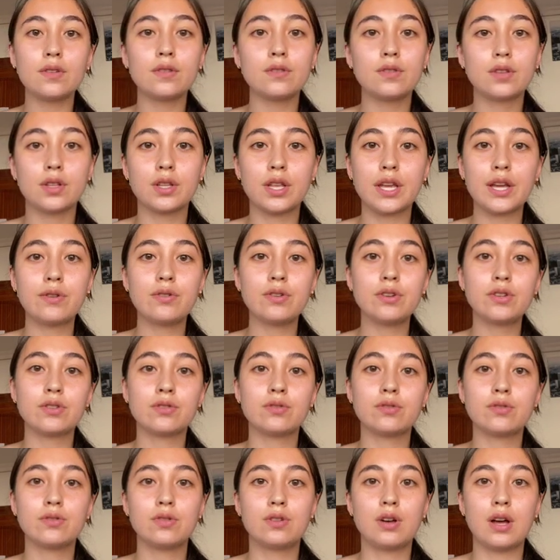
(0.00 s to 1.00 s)
The language
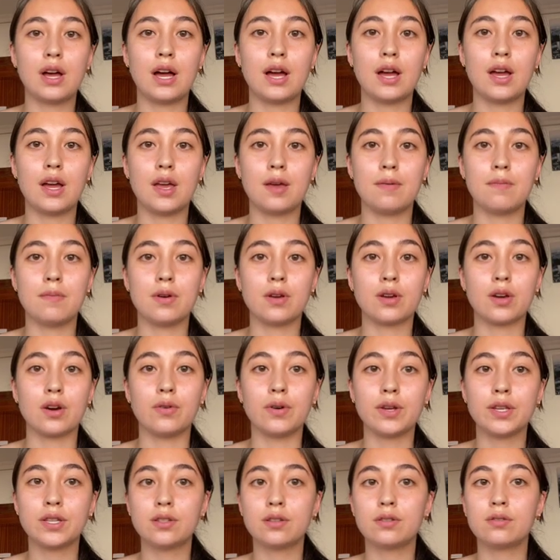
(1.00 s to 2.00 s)
school I'm
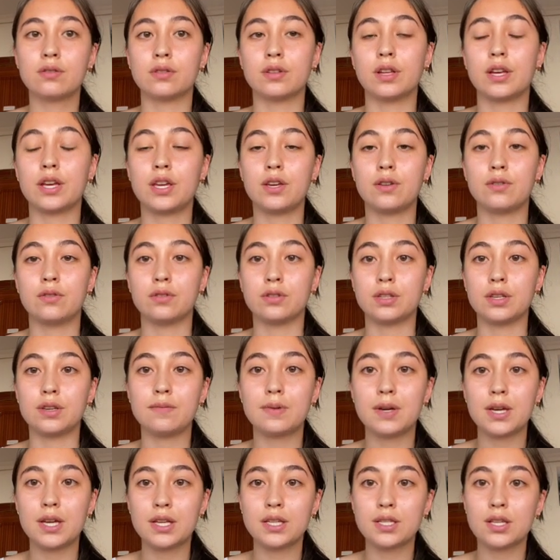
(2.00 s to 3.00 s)
going to, Colegio
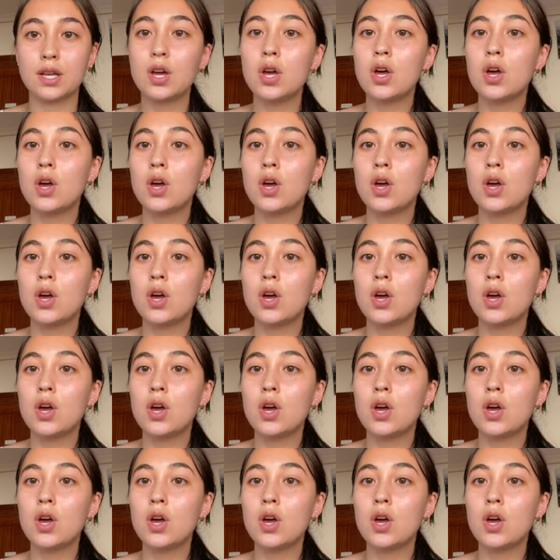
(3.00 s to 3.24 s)
Libes,